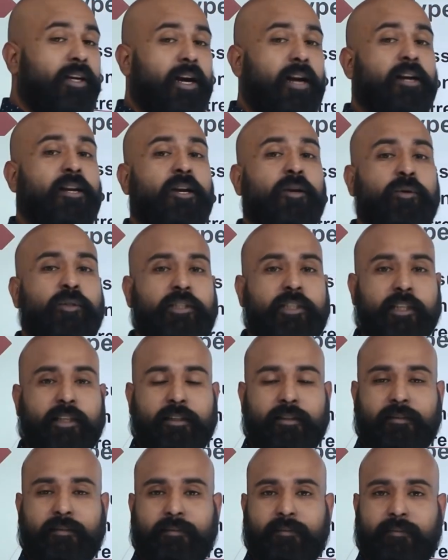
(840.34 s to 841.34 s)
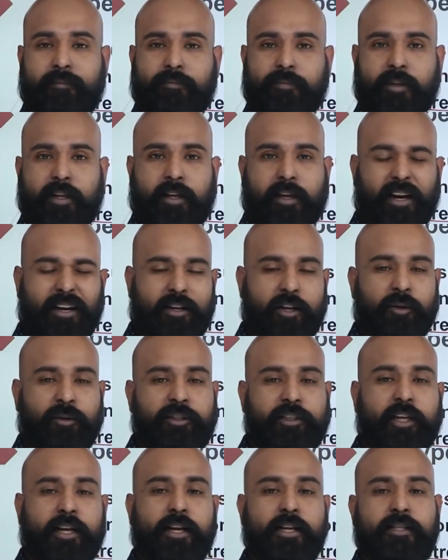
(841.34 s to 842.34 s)
conclusion.
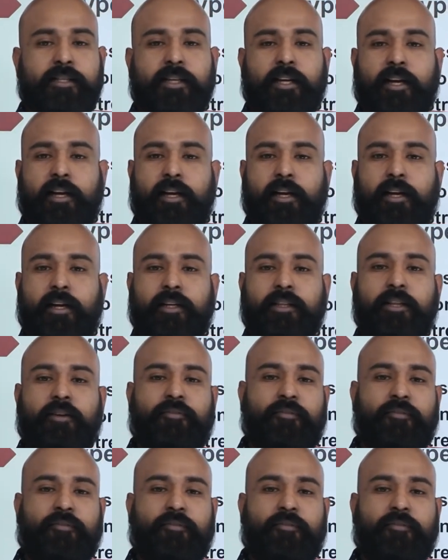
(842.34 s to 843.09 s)
Conclusion is the